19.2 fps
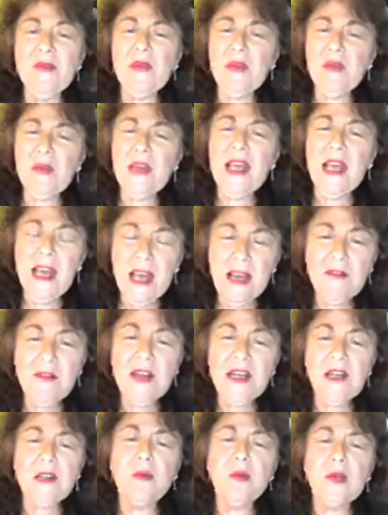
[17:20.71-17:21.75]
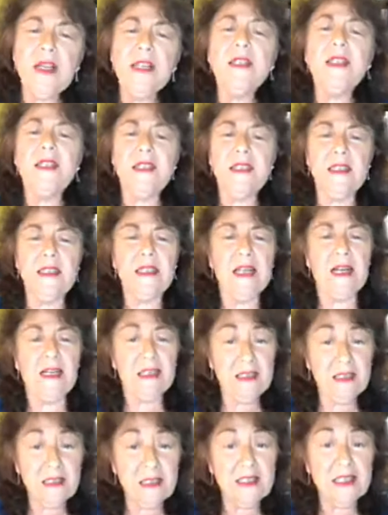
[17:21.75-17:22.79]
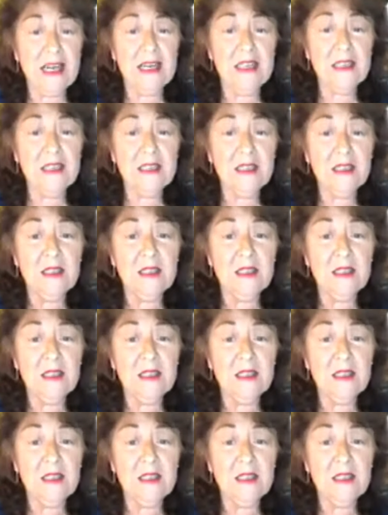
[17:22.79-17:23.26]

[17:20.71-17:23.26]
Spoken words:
when we have that awareness and that insight,